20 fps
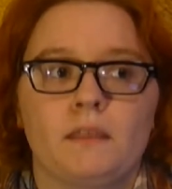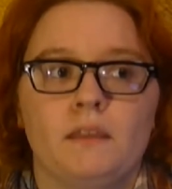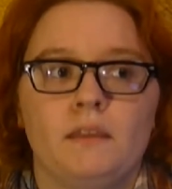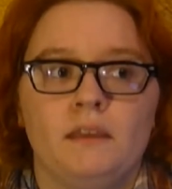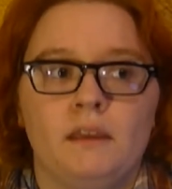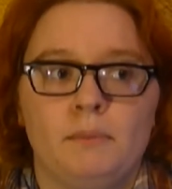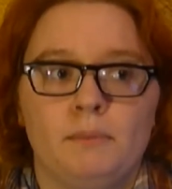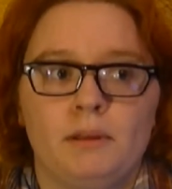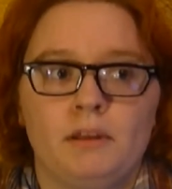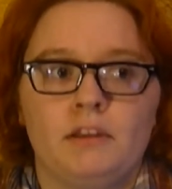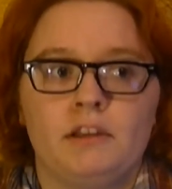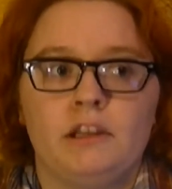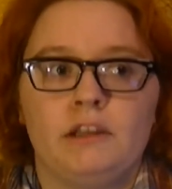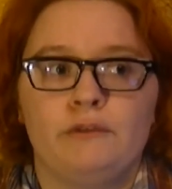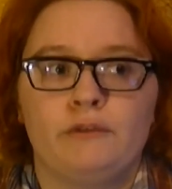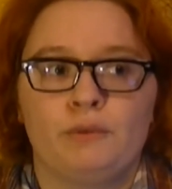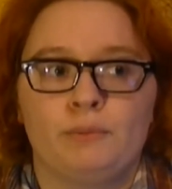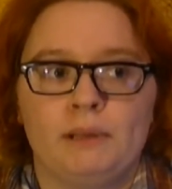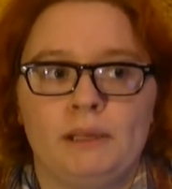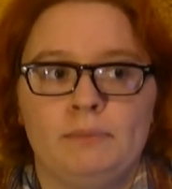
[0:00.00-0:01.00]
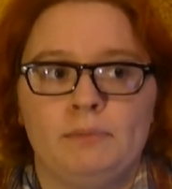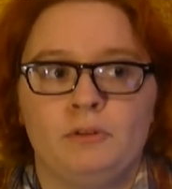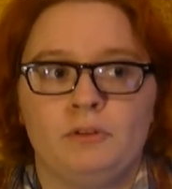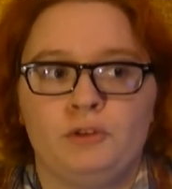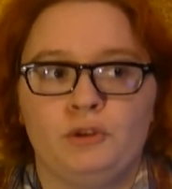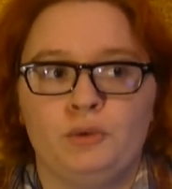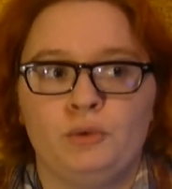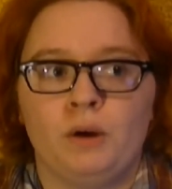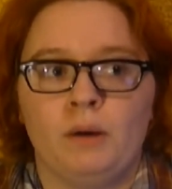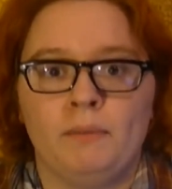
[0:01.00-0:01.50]
the ability for people
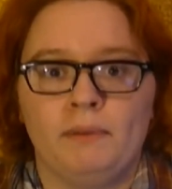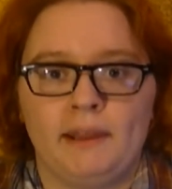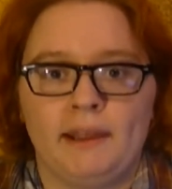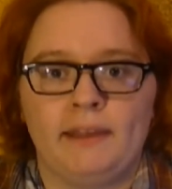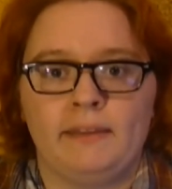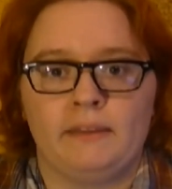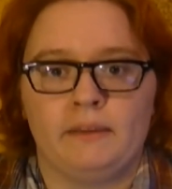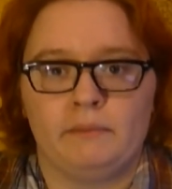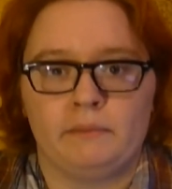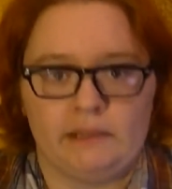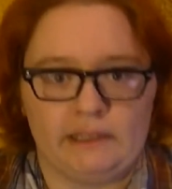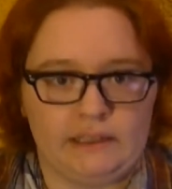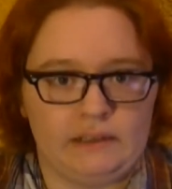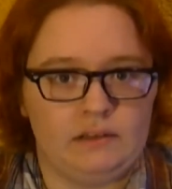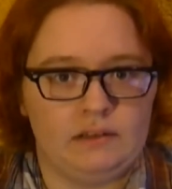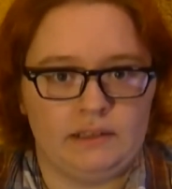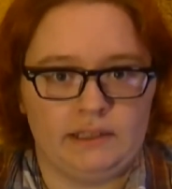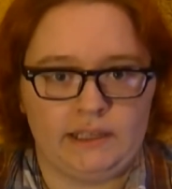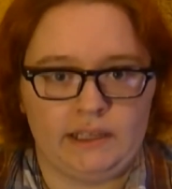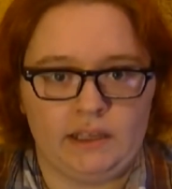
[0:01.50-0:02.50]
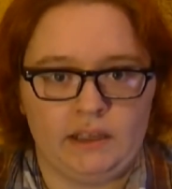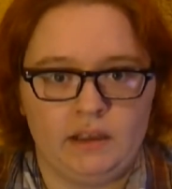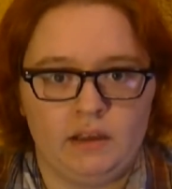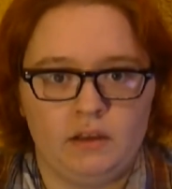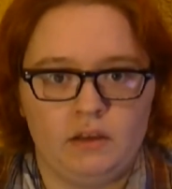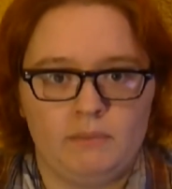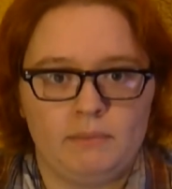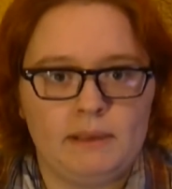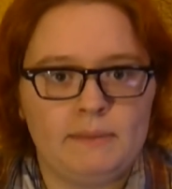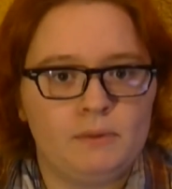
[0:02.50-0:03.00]
to obtain them legally.
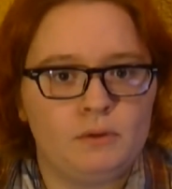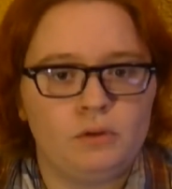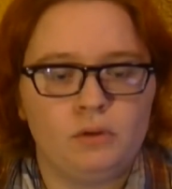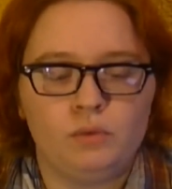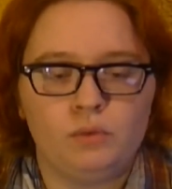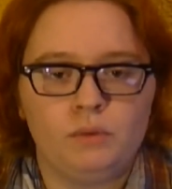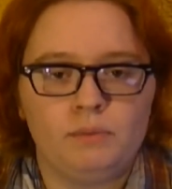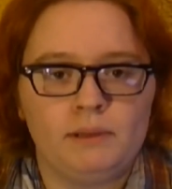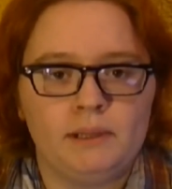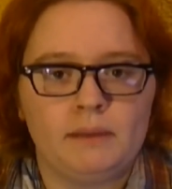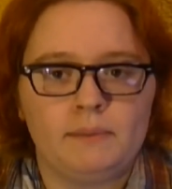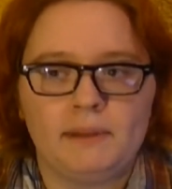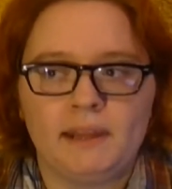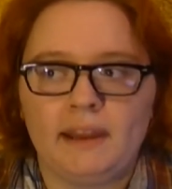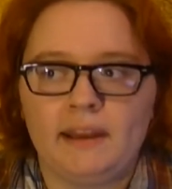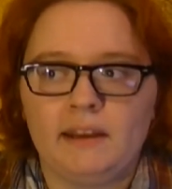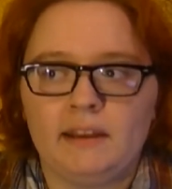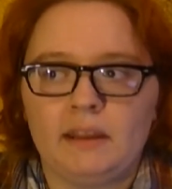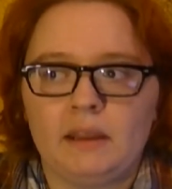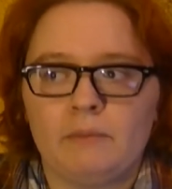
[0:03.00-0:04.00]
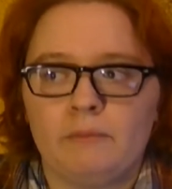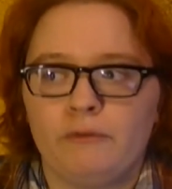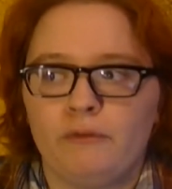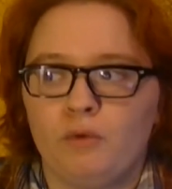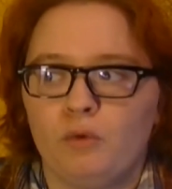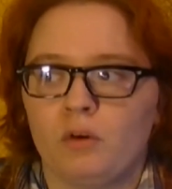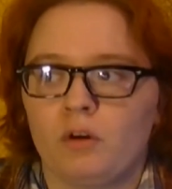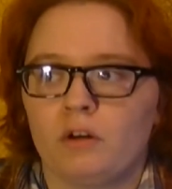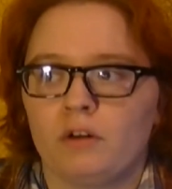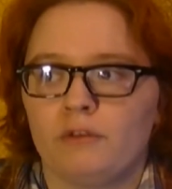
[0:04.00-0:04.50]
People who would be obtaining them
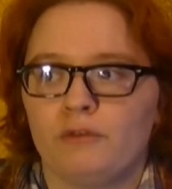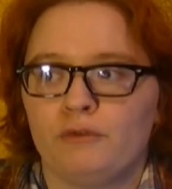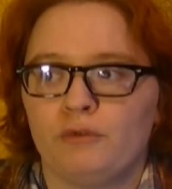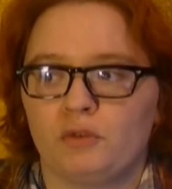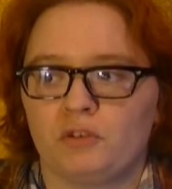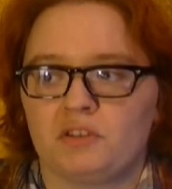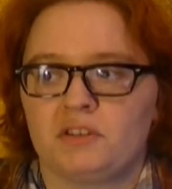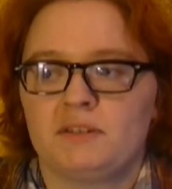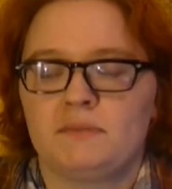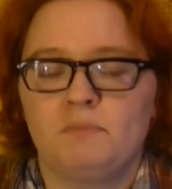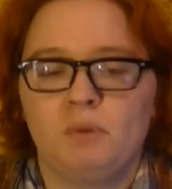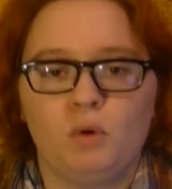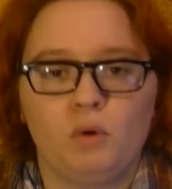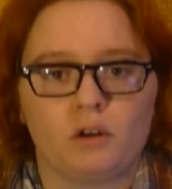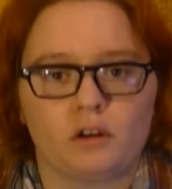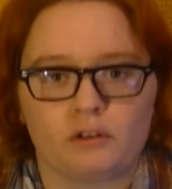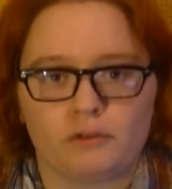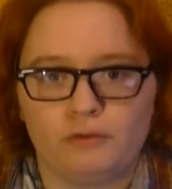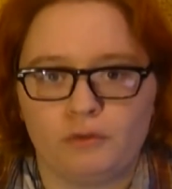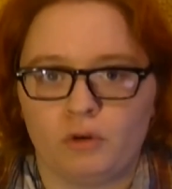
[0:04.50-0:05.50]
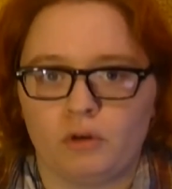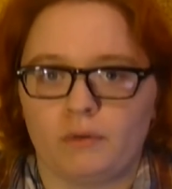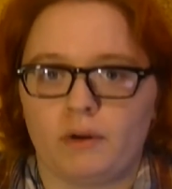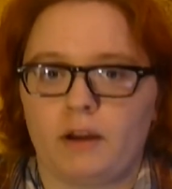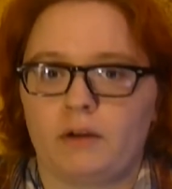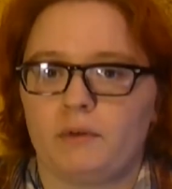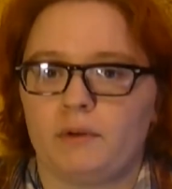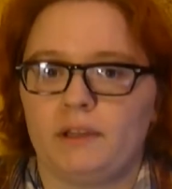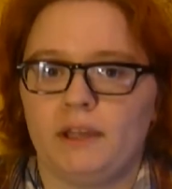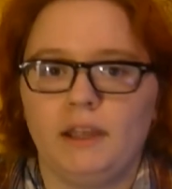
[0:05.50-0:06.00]
for sport, for
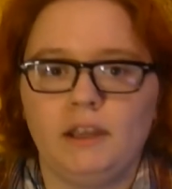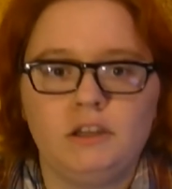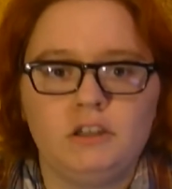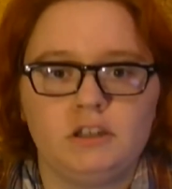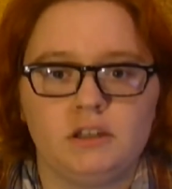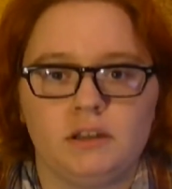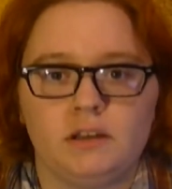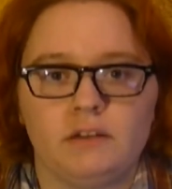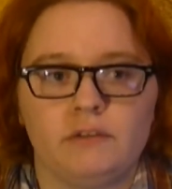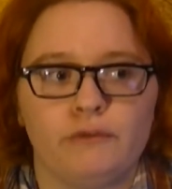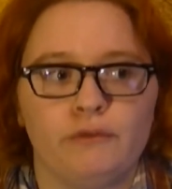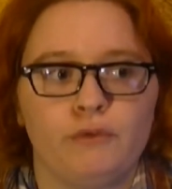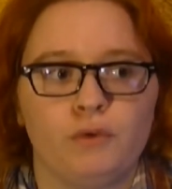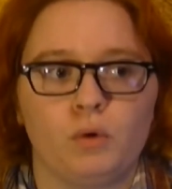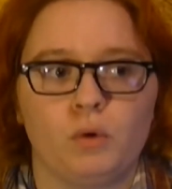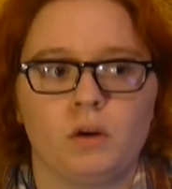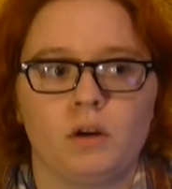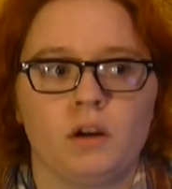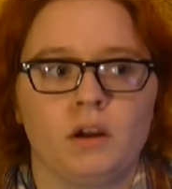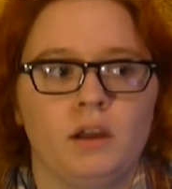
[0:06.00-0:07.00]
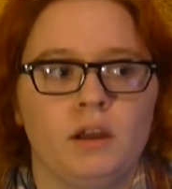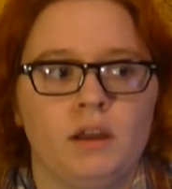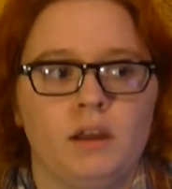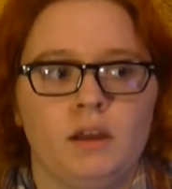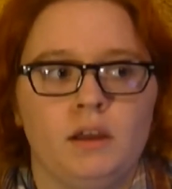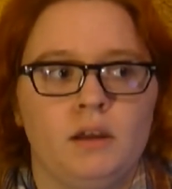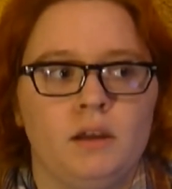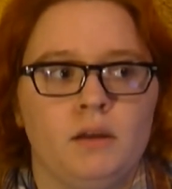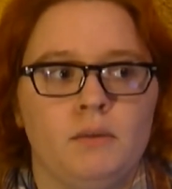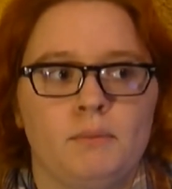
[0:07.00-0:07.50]
recreation, for
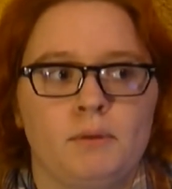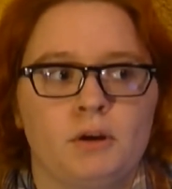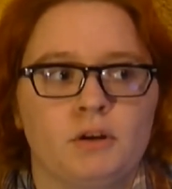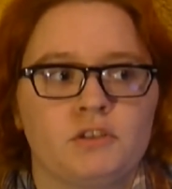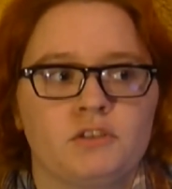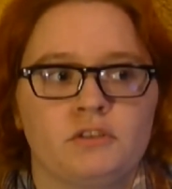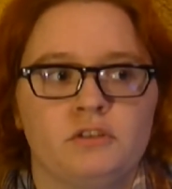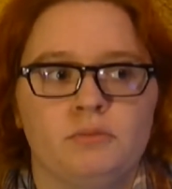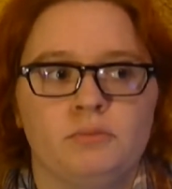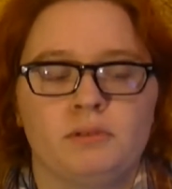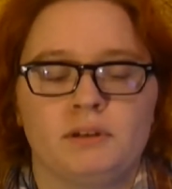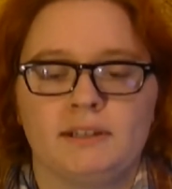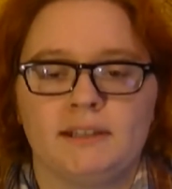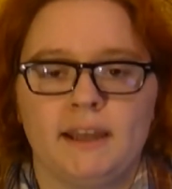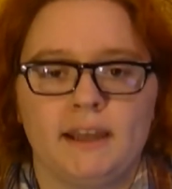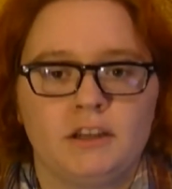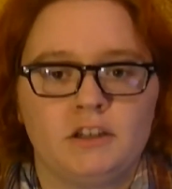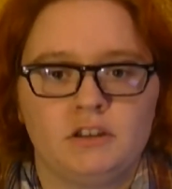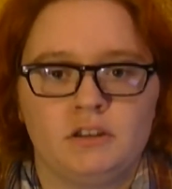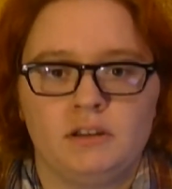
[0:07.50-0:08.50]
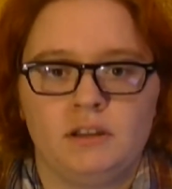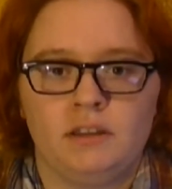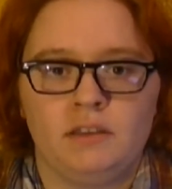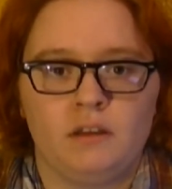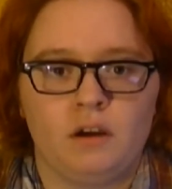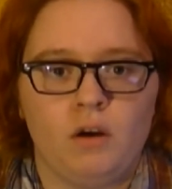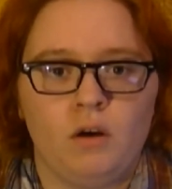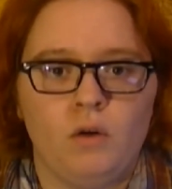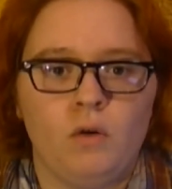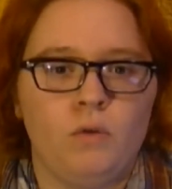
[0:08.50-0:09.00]
personal protection in
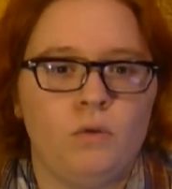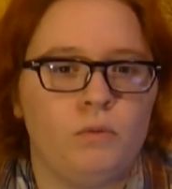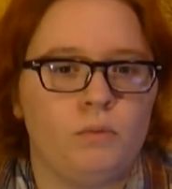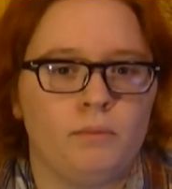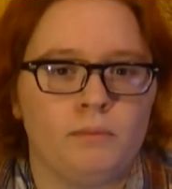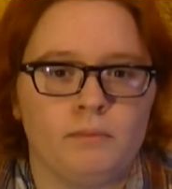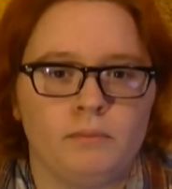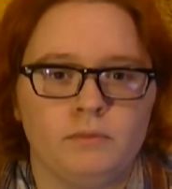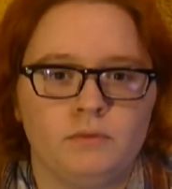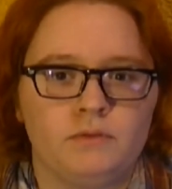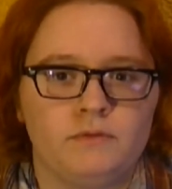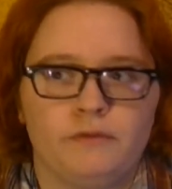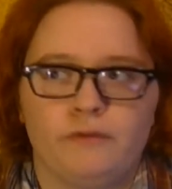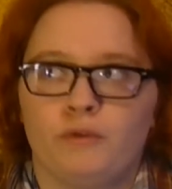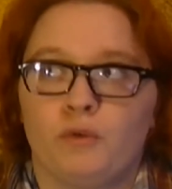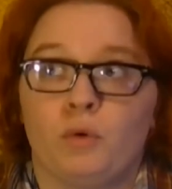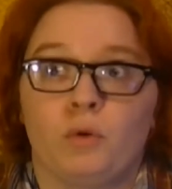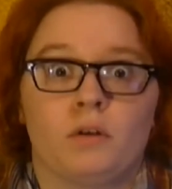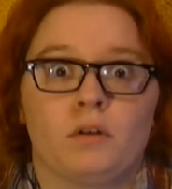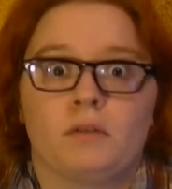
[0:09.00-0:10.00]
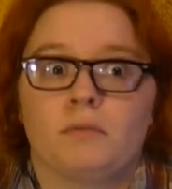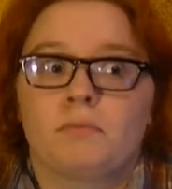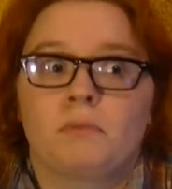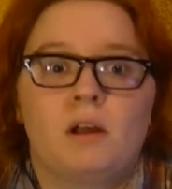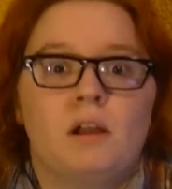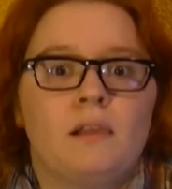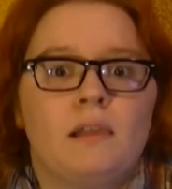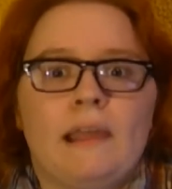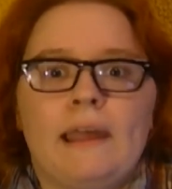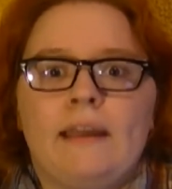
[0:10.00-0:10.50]
the home, for
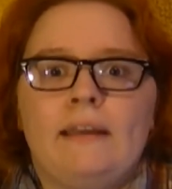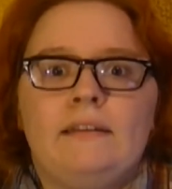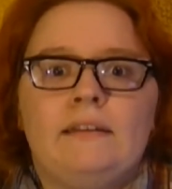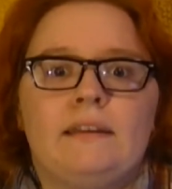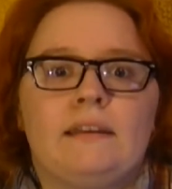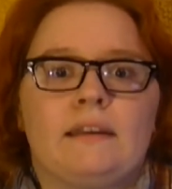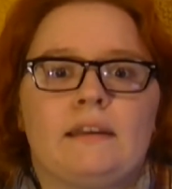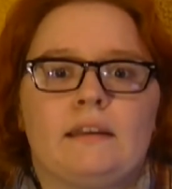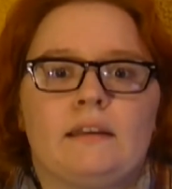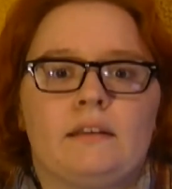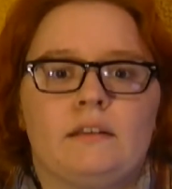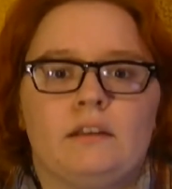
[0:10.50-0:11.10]
collecting,